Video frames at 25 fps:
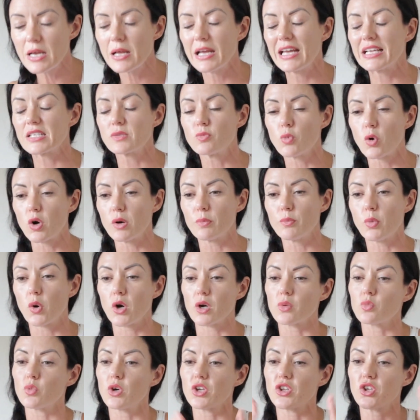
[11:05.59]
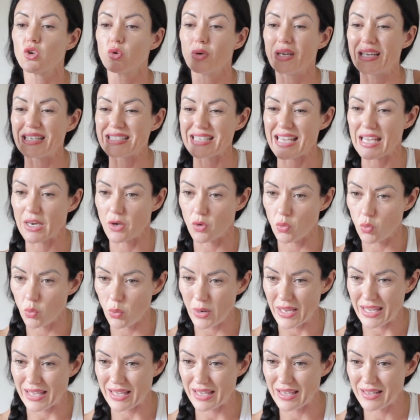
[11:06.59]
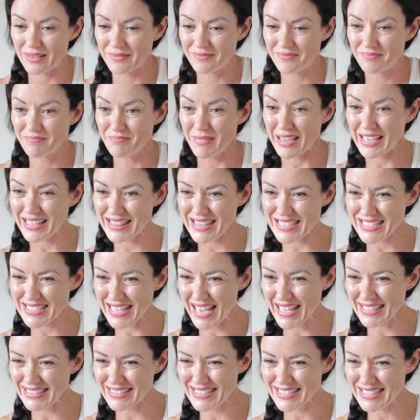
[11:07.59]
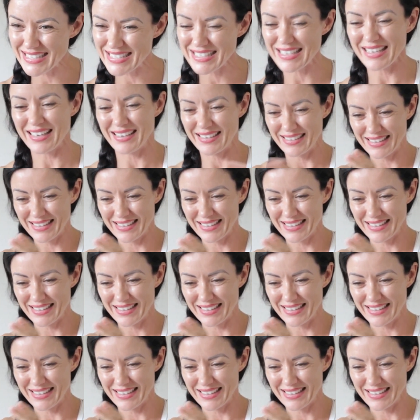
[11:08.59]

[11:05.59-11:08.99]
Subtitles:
It's more important what you eat in a week. Making the sense?